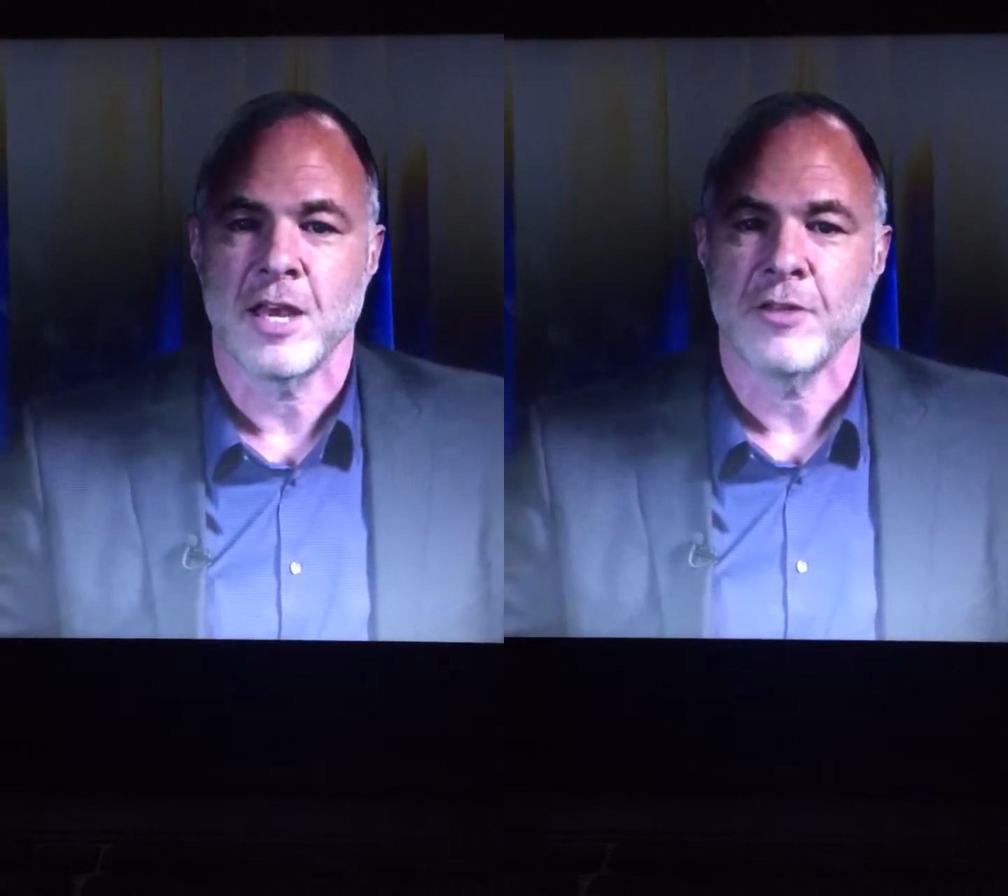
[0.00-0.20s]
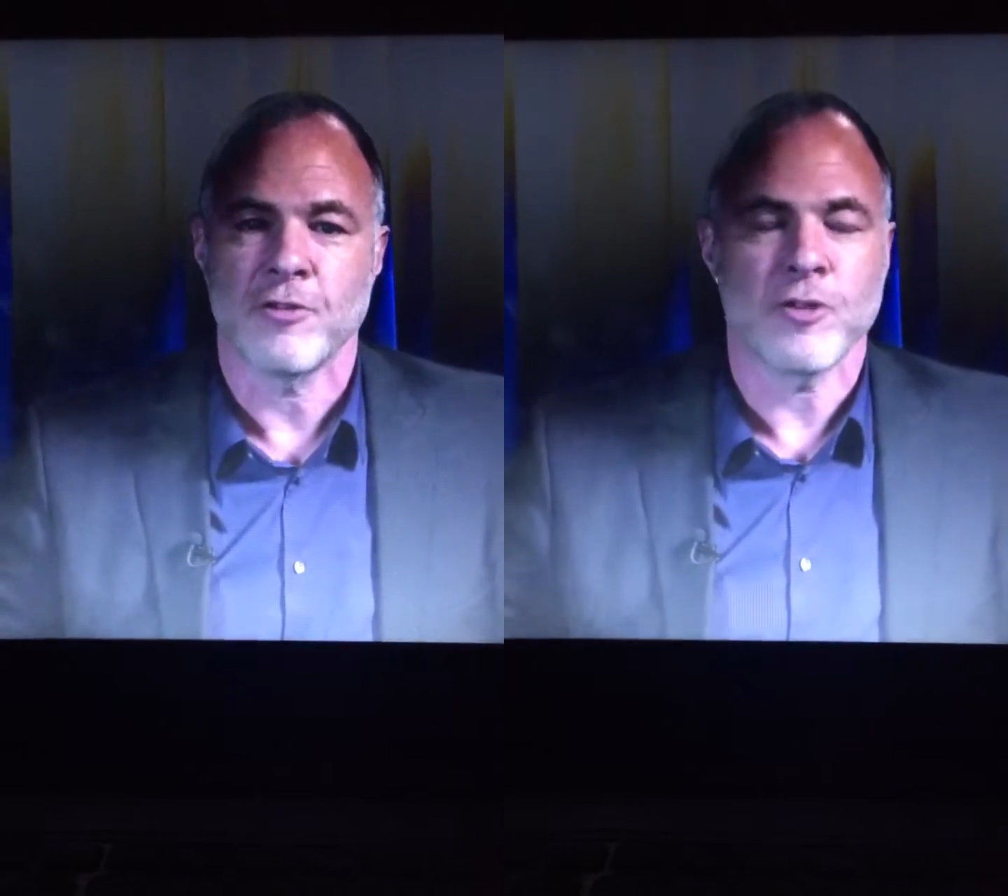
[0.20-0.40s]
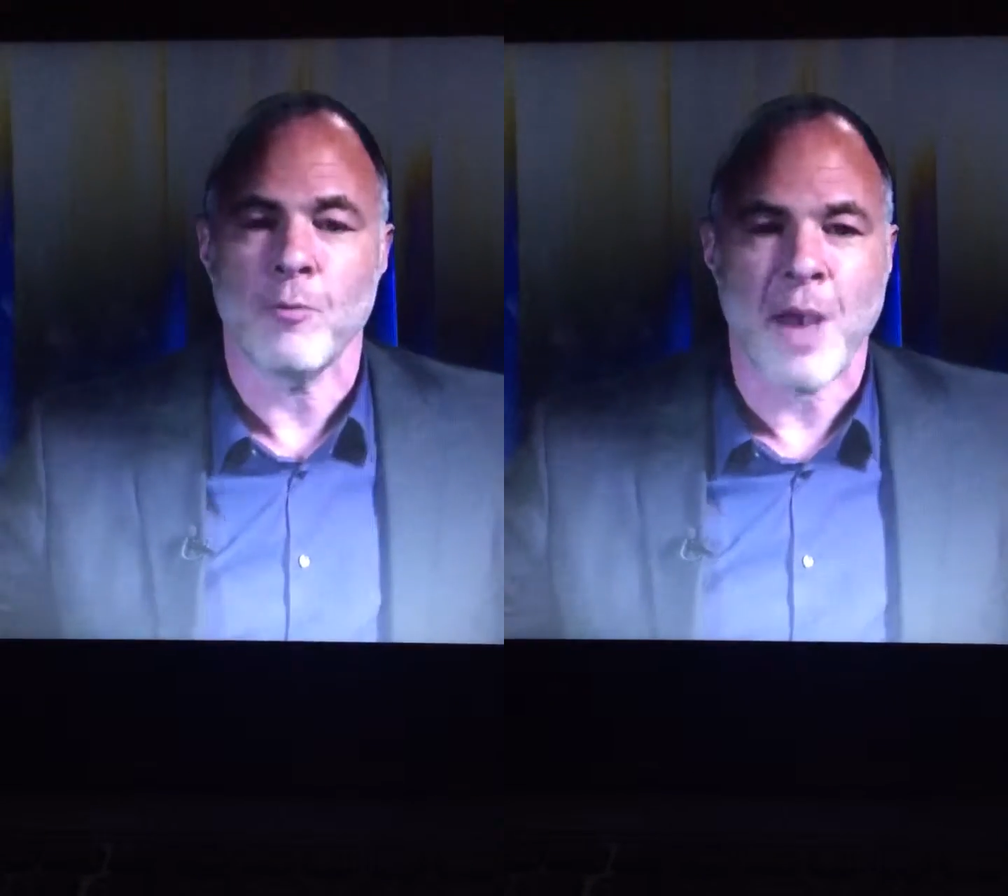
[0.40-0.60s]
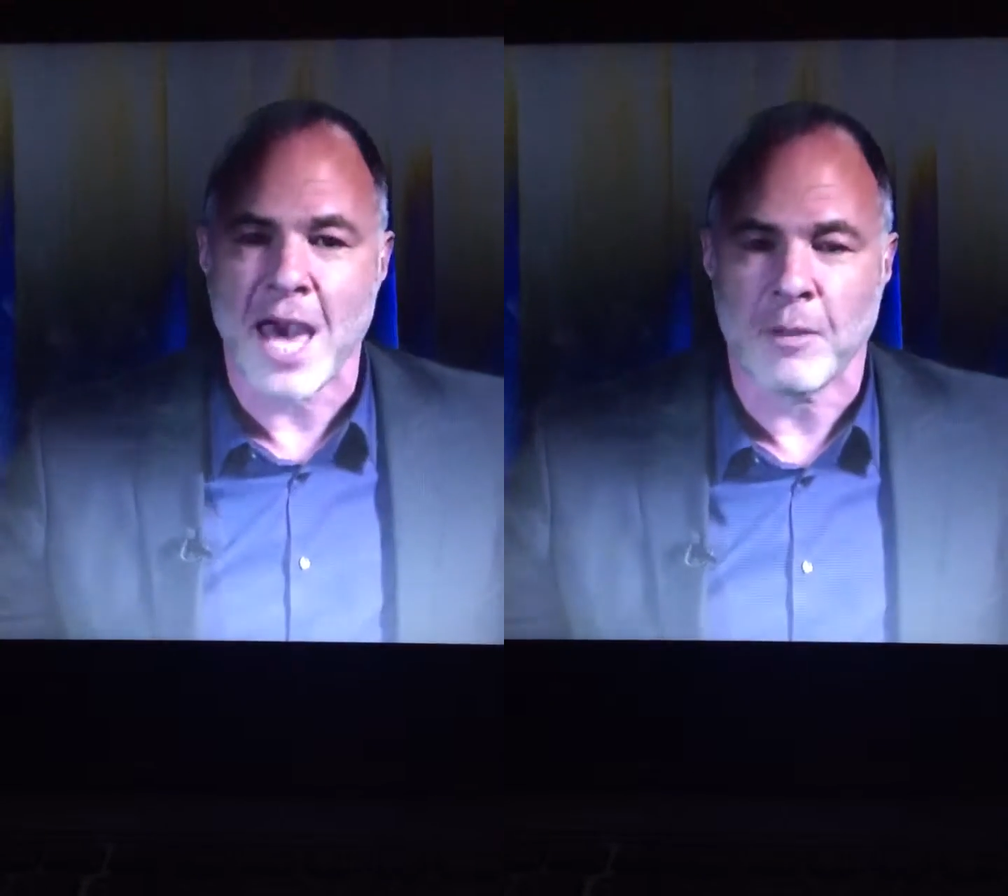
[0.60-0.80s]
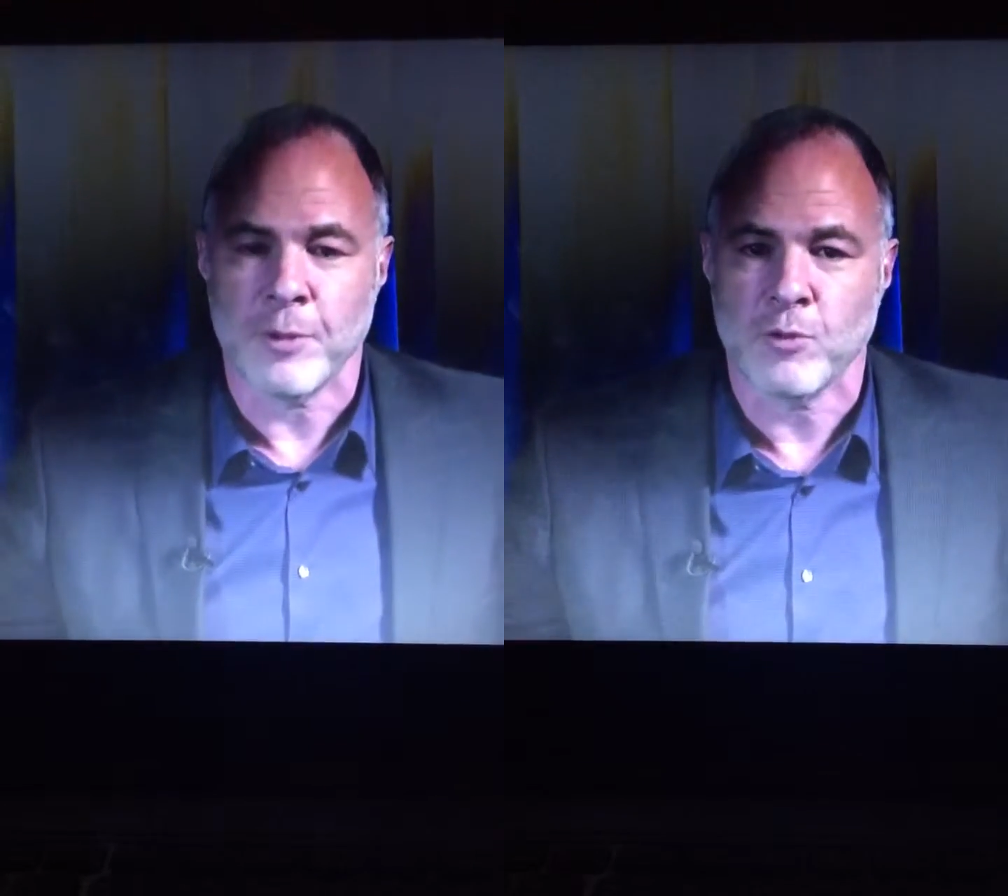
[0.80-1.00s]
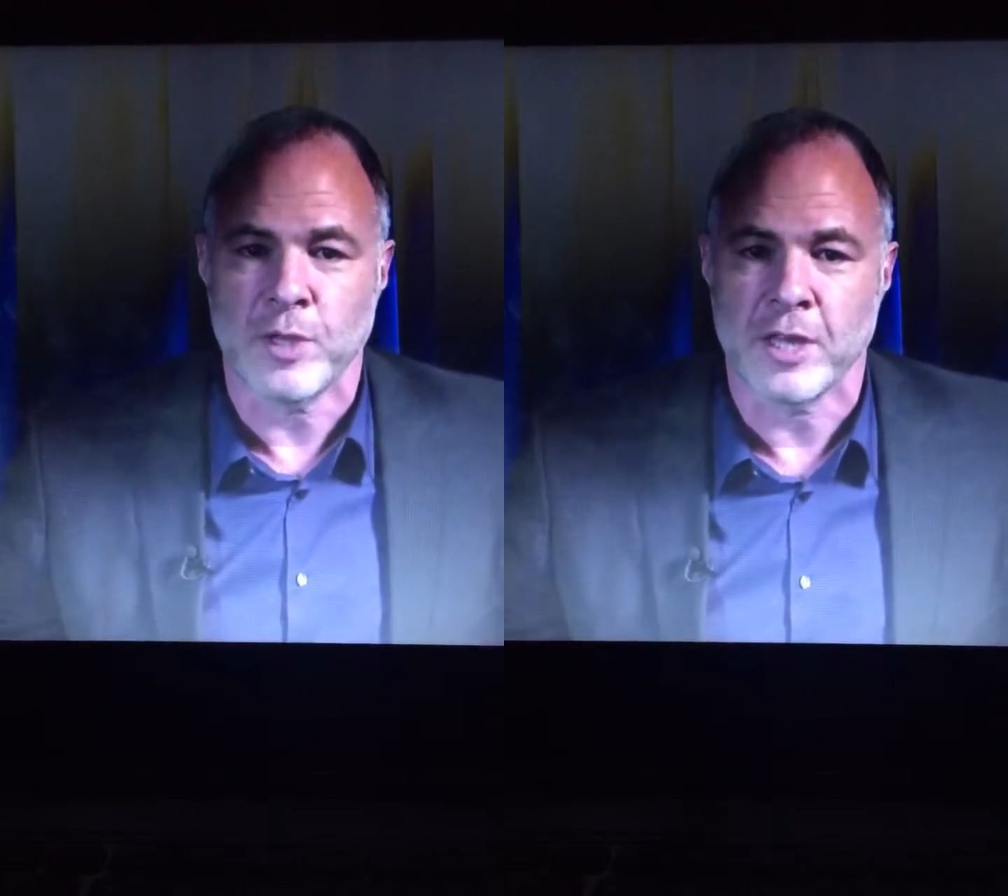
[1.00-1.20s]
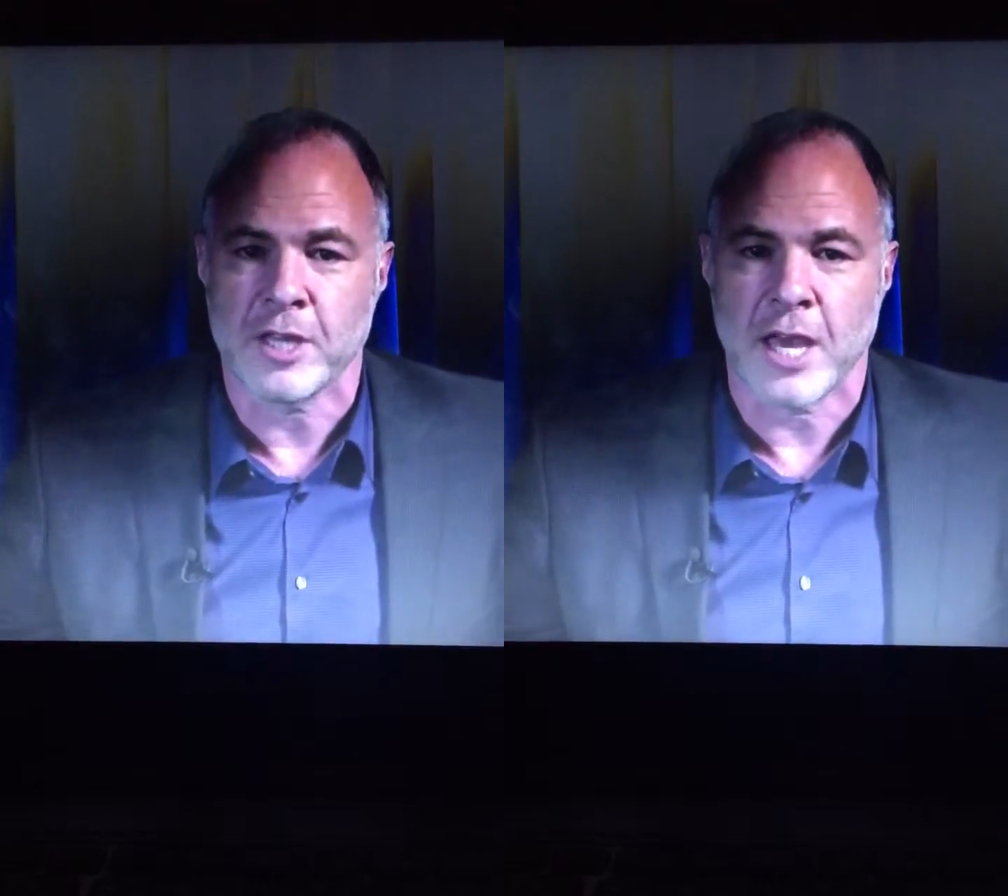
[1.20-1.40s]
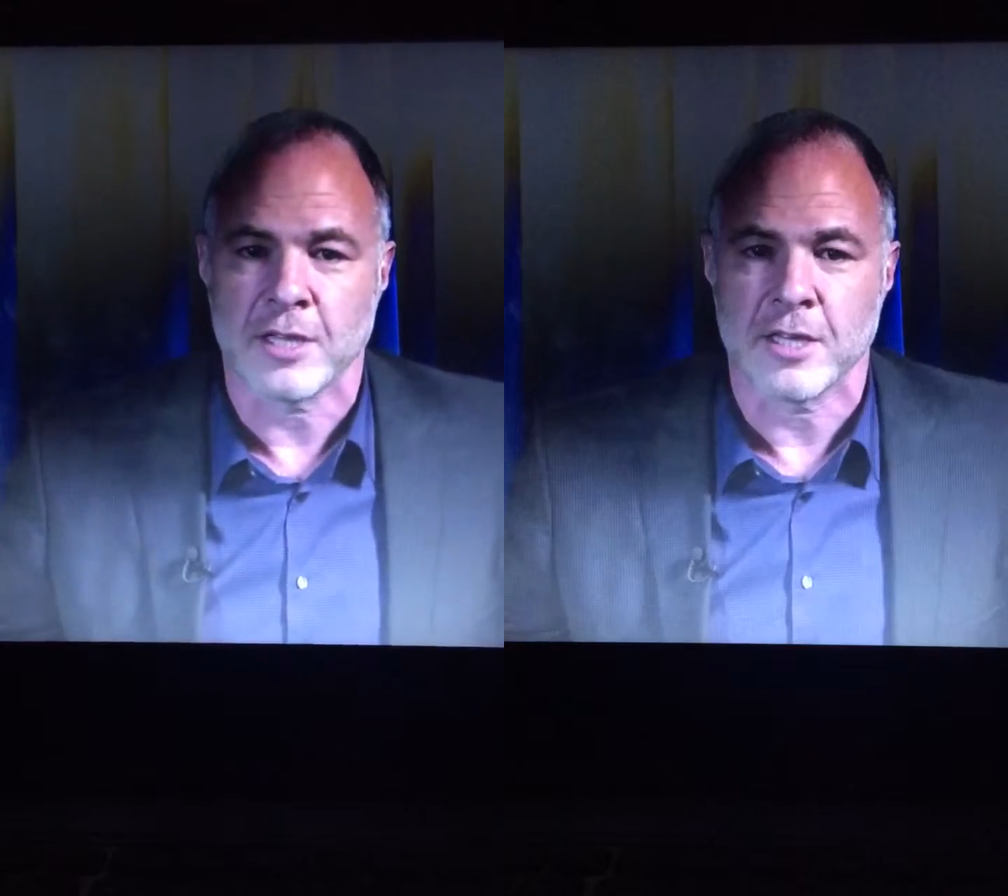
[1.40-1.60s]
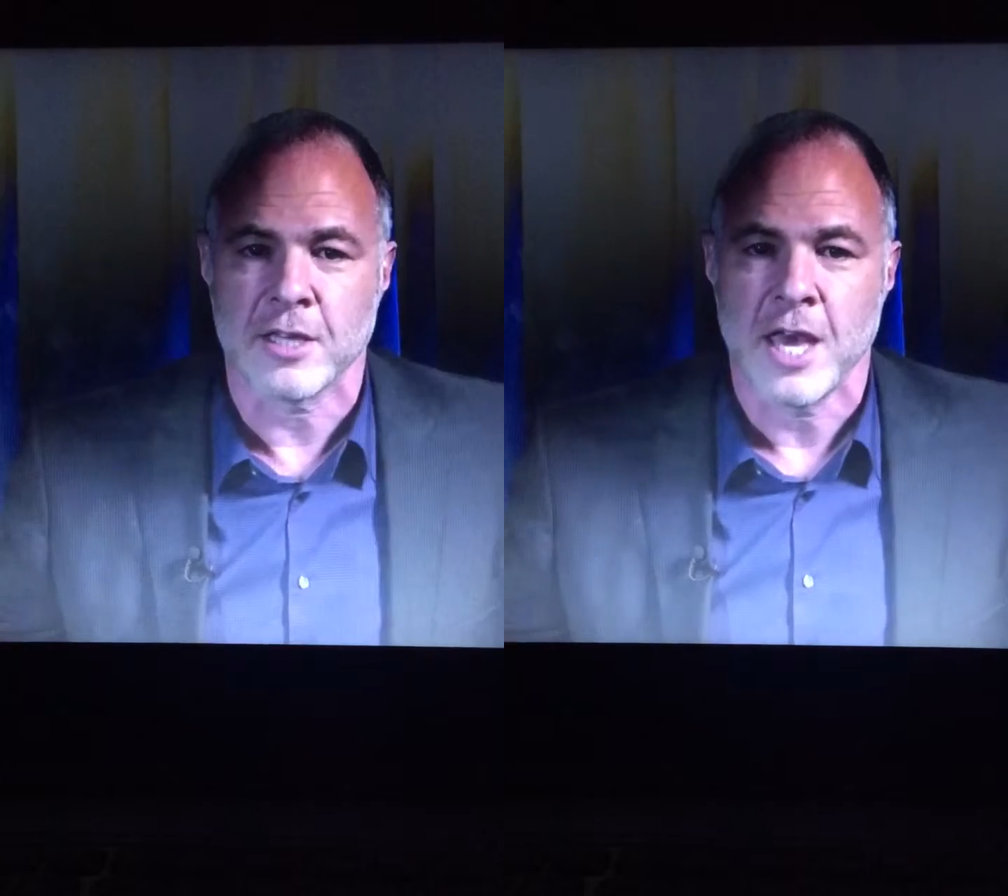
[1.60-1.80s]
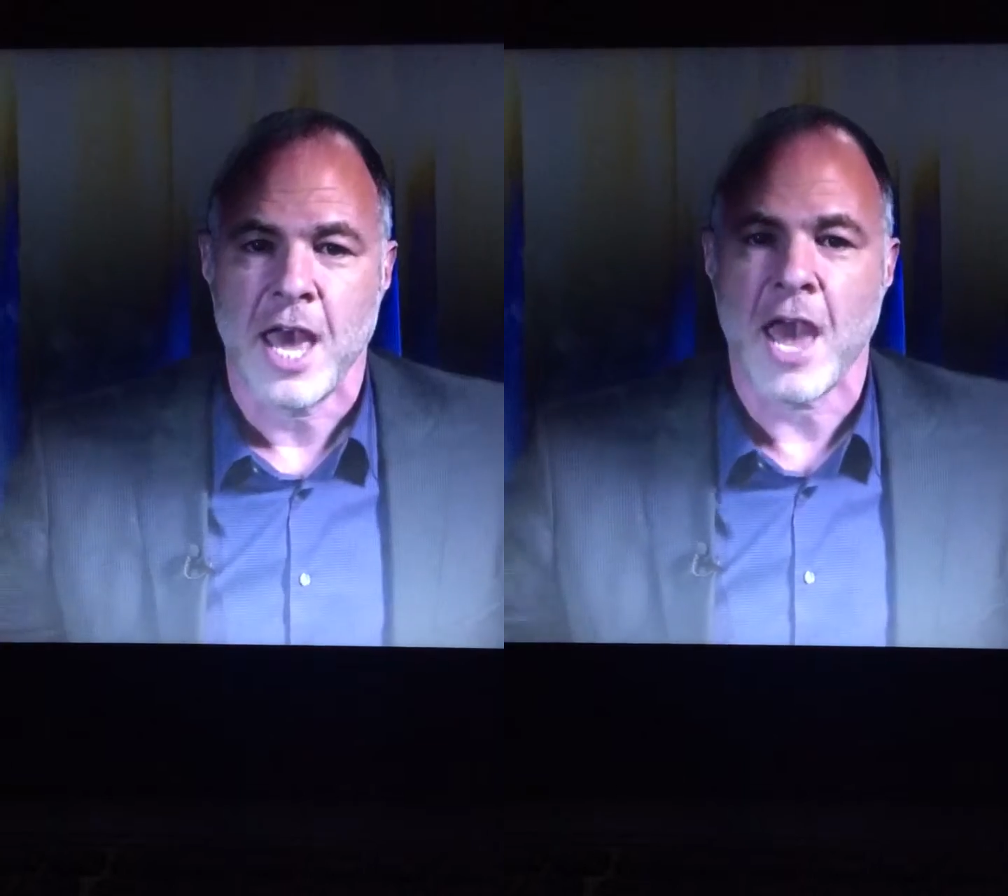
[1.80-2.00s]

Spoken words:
There's no battle between the sexes.